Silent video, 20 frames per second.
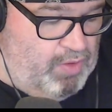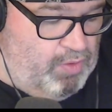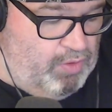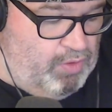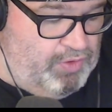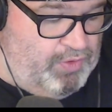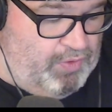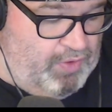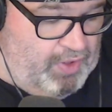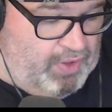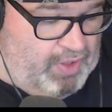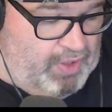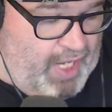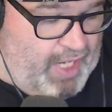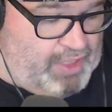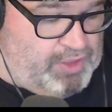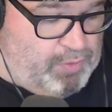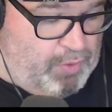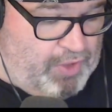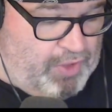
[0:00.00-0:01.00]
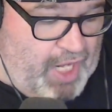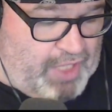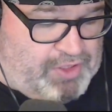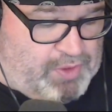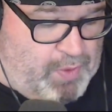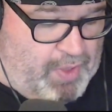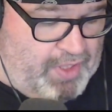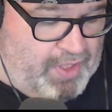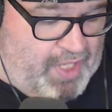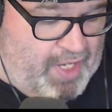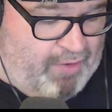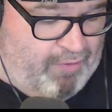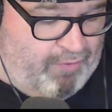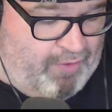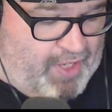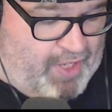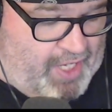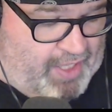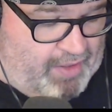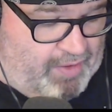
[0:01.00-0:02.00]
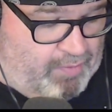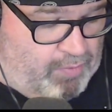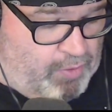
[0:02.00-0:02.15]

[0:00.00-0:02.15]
We'll do the legs. We're not doing the feet.